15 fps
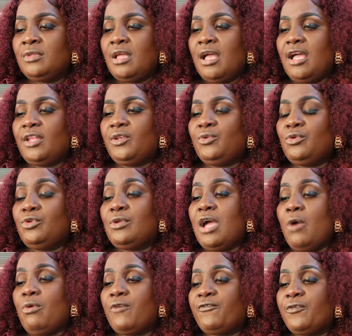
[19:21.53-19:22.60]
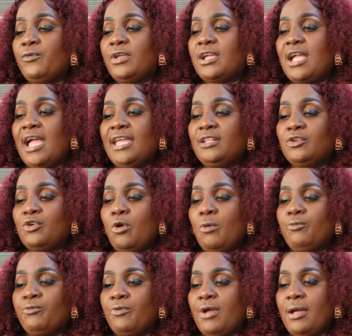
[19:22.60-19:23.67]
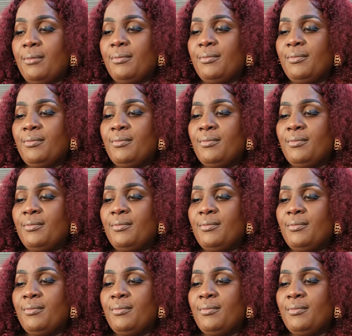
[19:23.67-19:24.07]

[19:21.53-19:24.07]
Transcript: I don't know where we can come from.